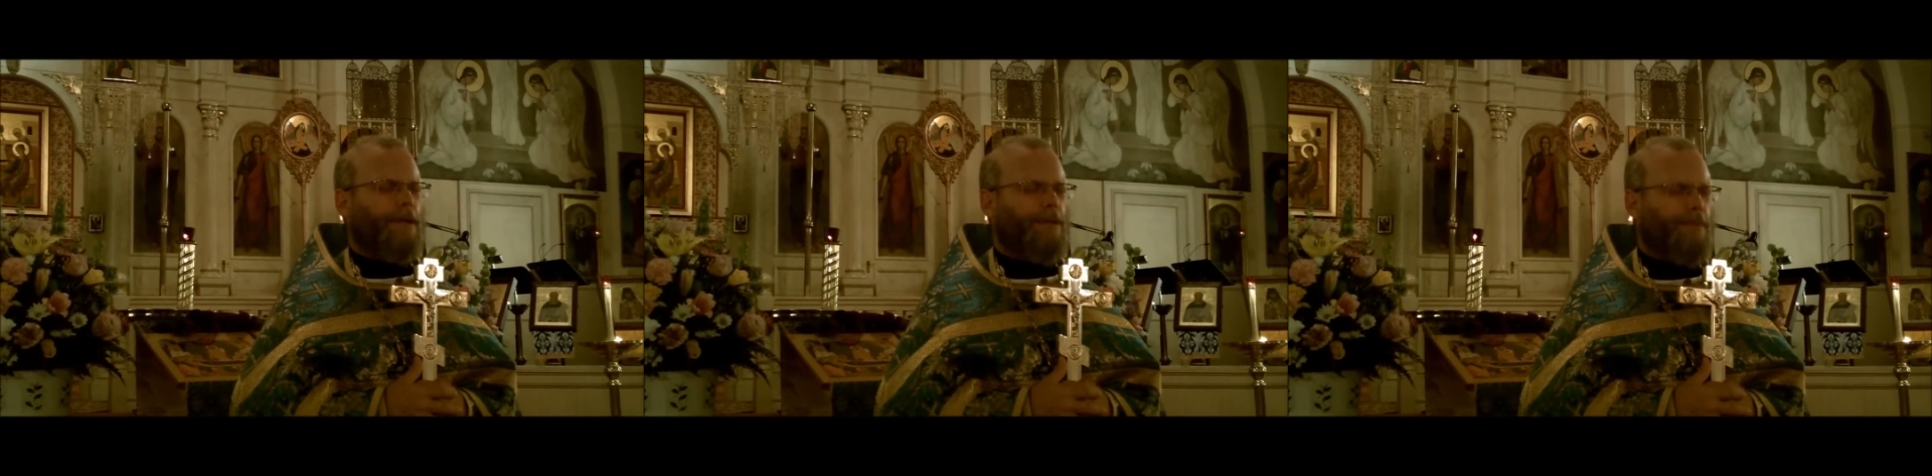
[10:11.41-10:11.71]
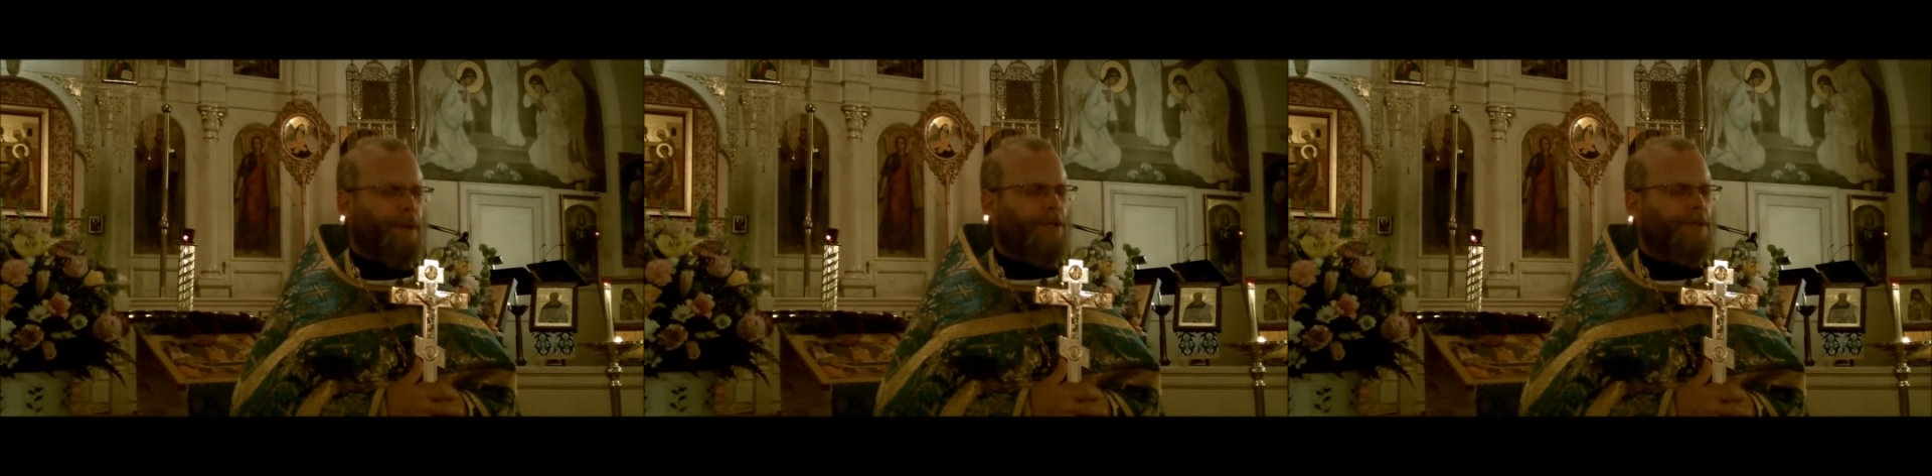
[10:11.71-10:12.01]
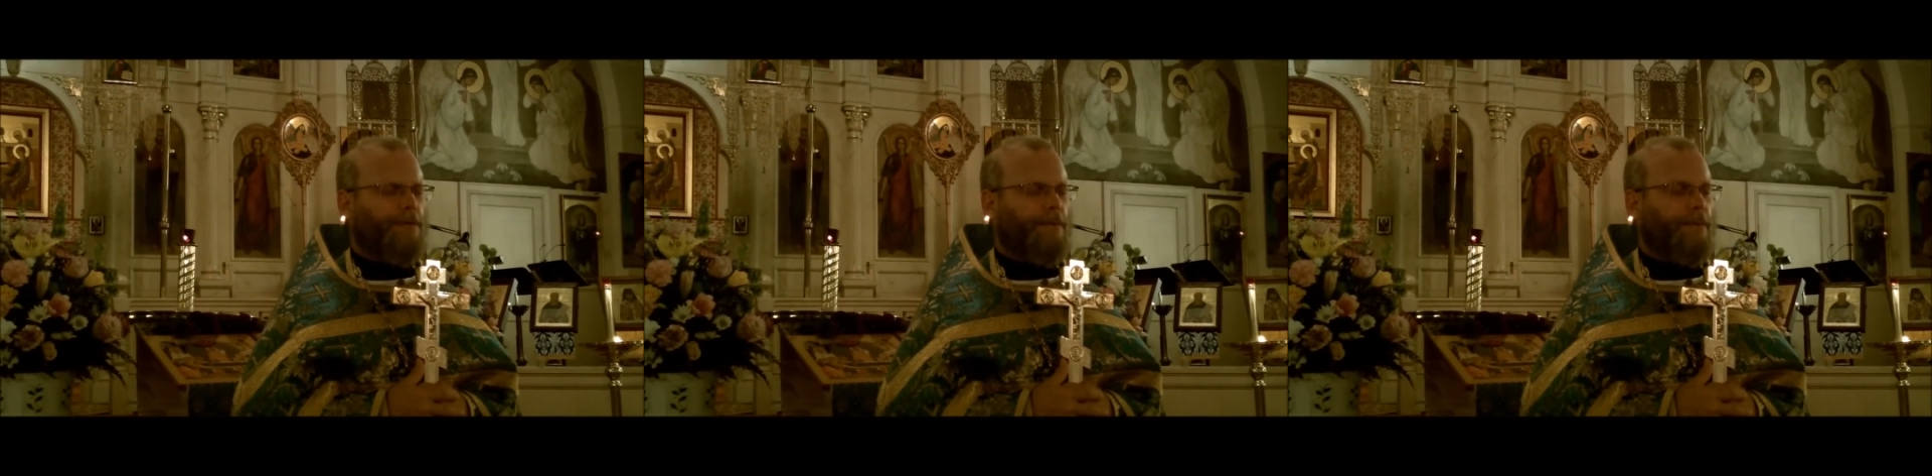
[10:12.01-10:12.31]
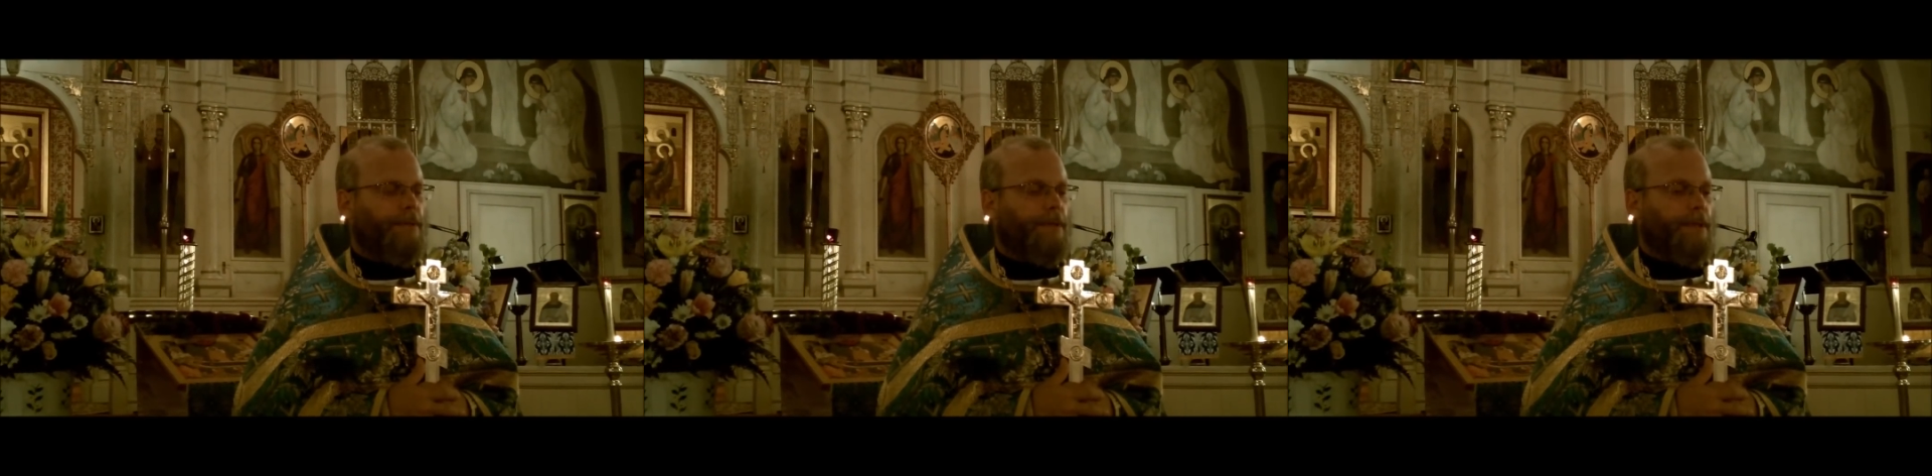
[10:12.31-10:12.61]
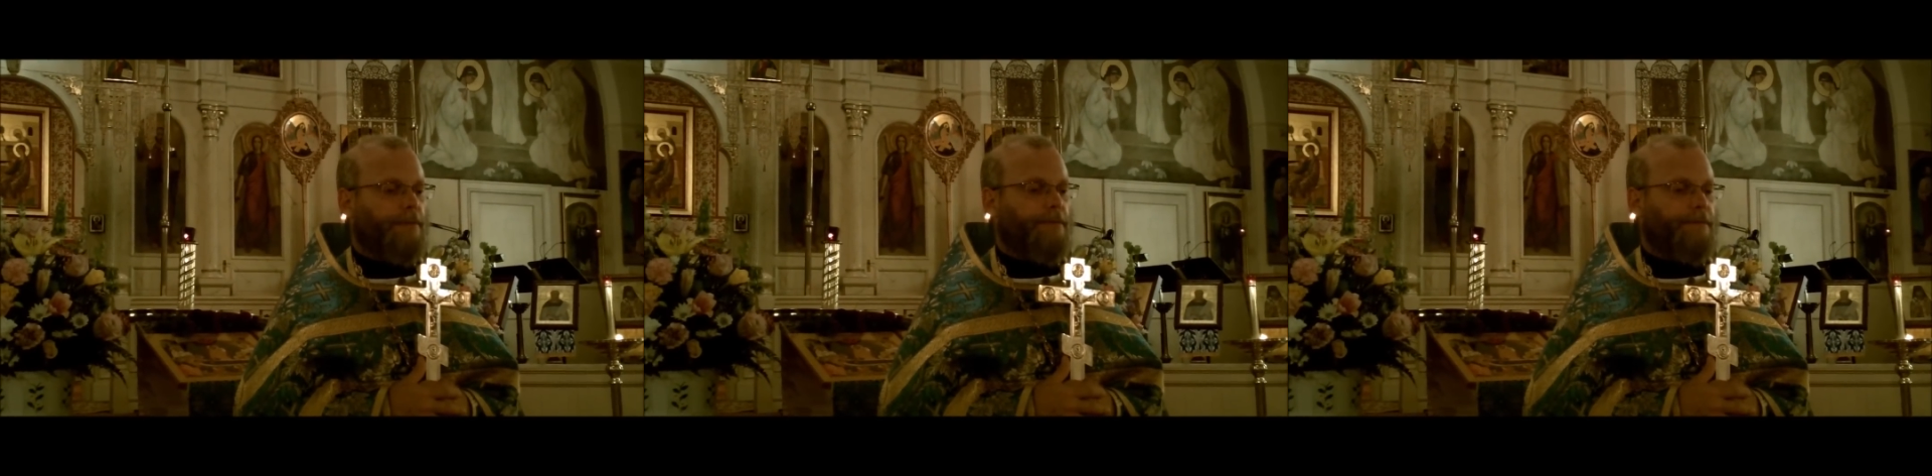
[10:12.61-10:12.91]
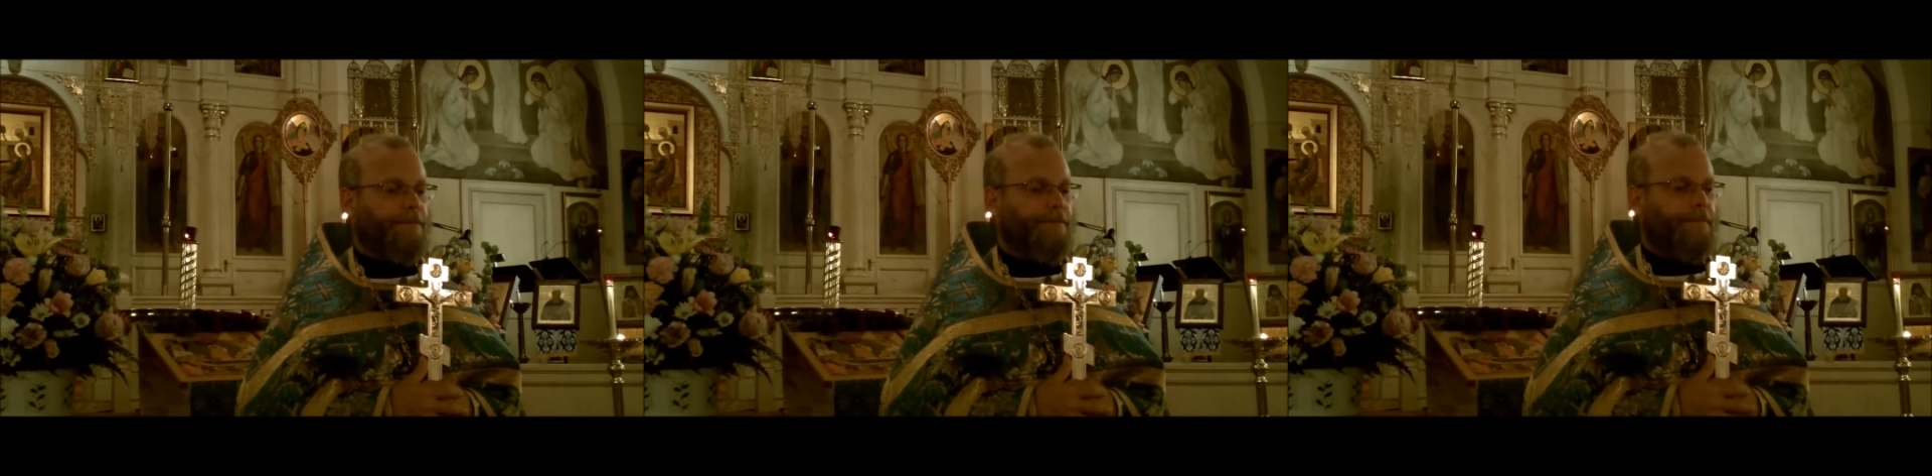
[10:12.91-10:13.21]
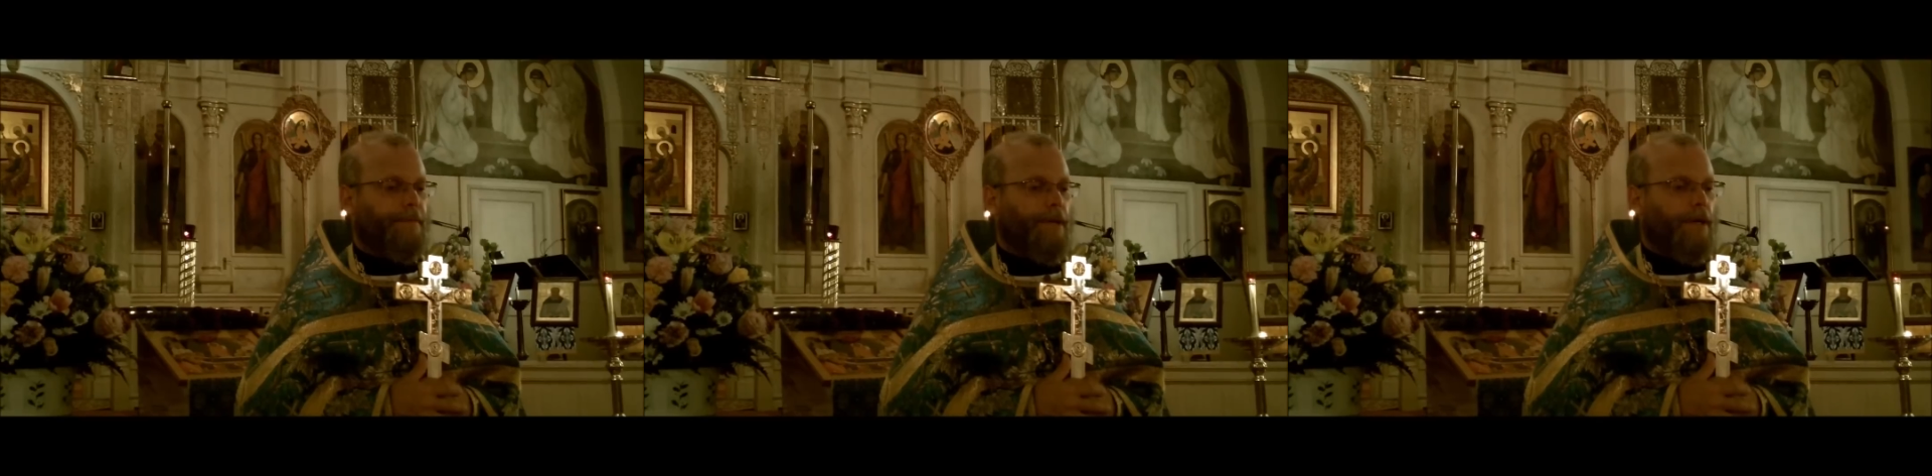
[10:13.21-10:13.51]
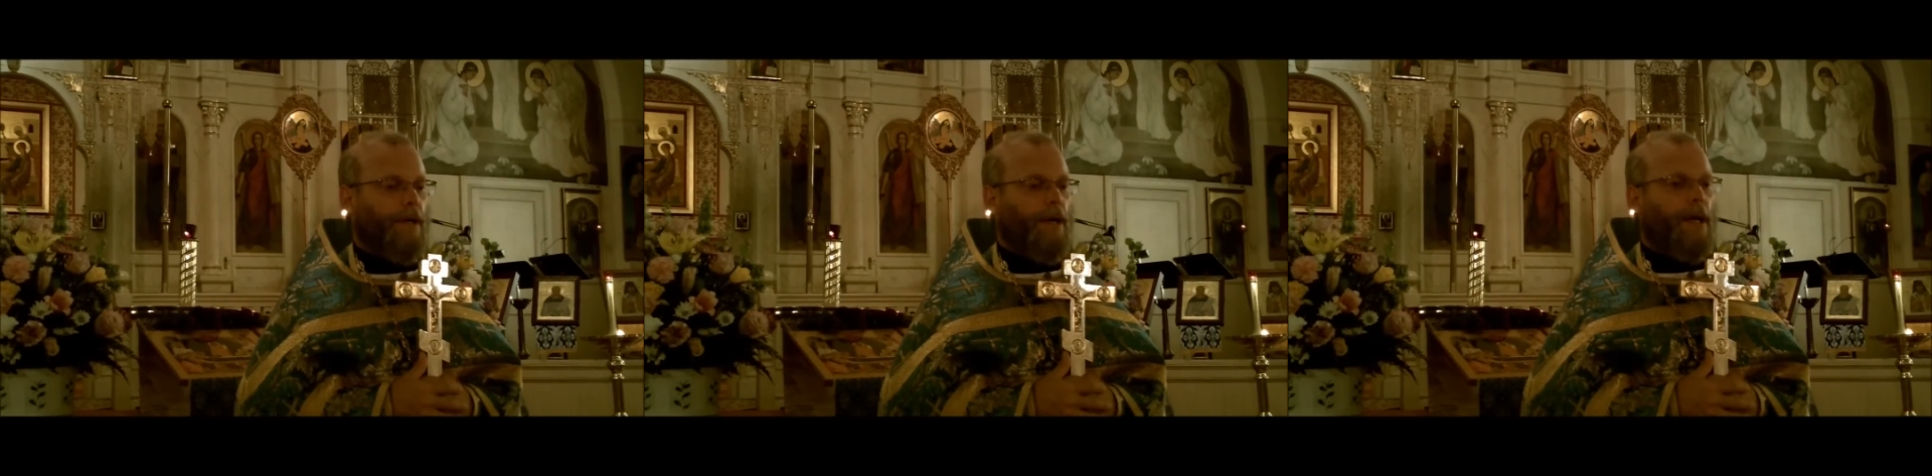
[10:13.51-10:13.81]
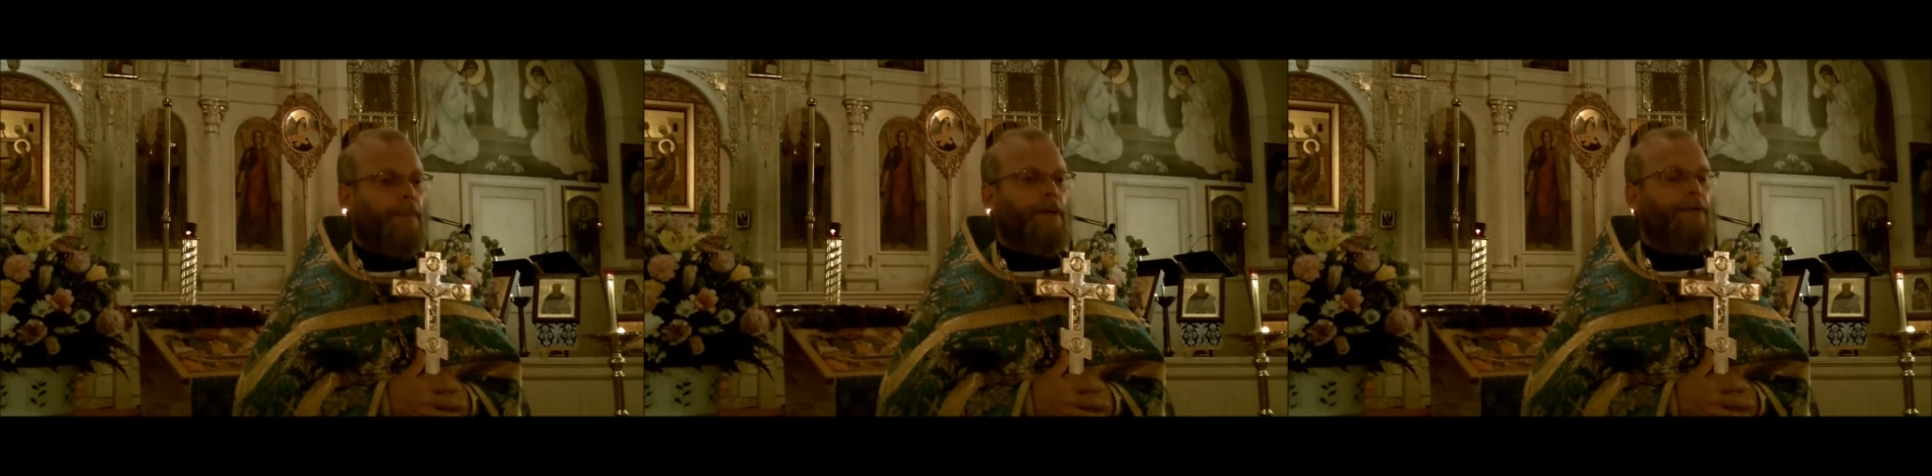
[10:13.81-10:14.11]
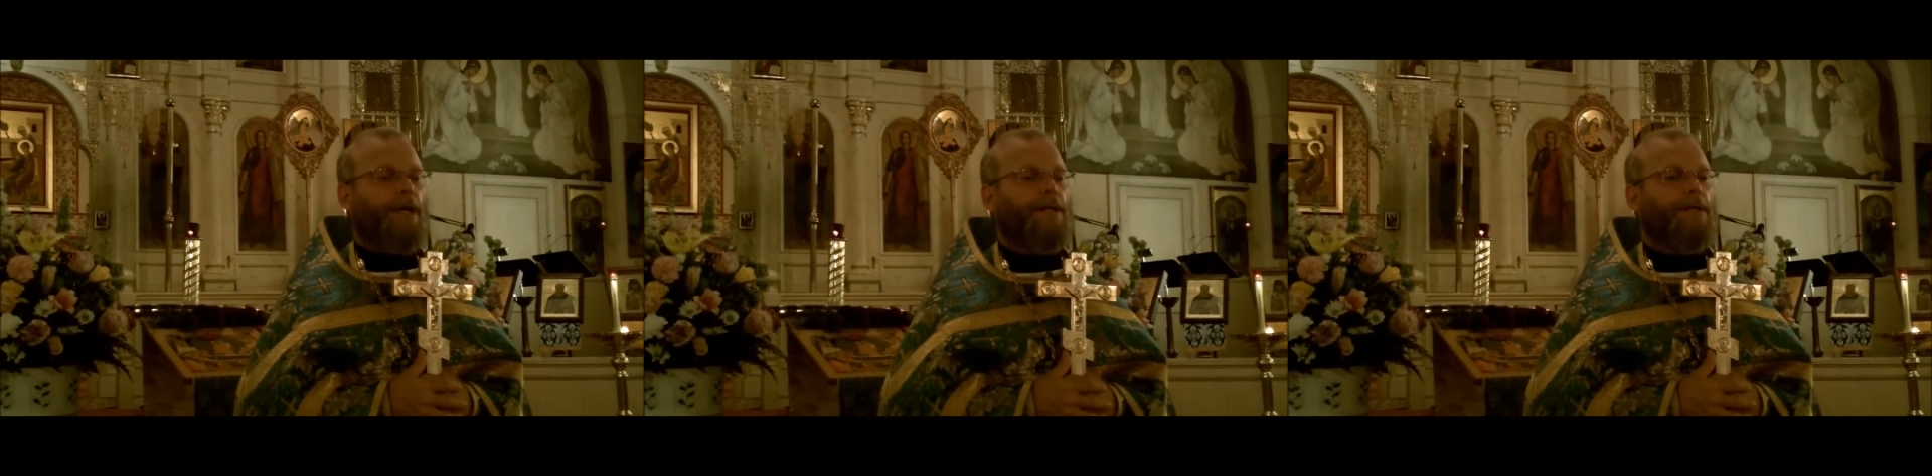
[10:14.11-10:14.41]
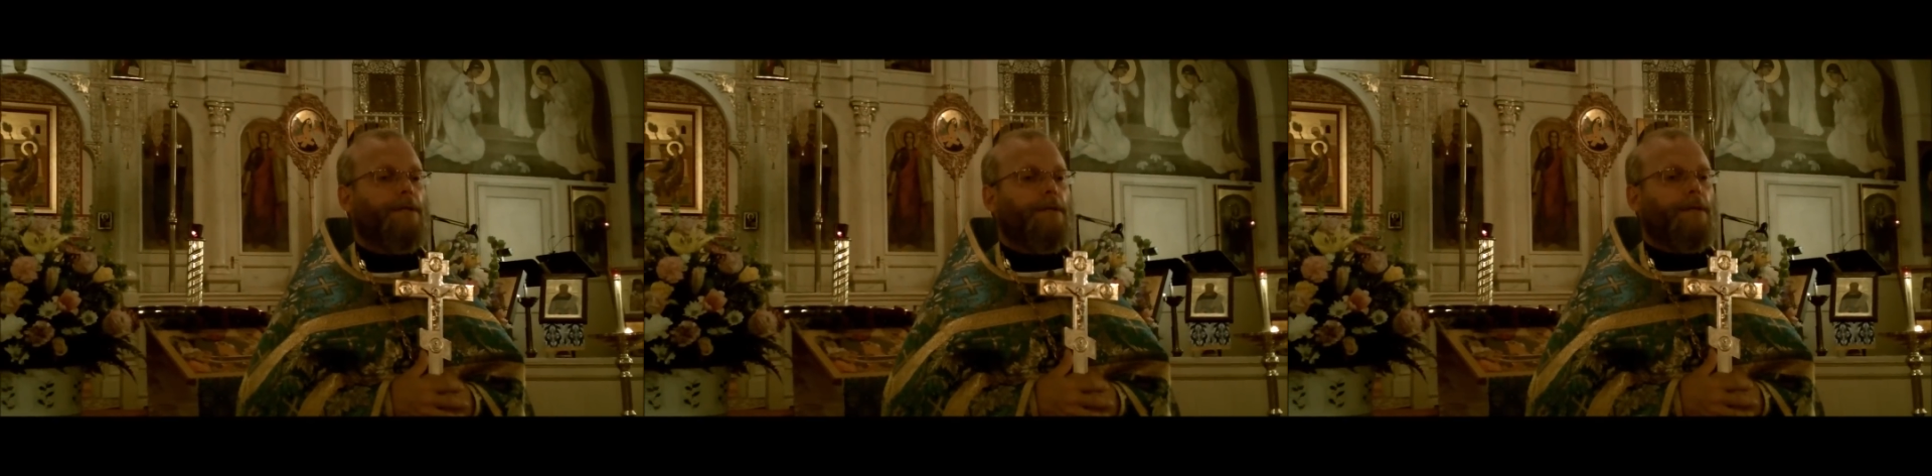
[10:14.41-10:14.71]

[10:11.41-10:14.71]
departure from this life, and be granted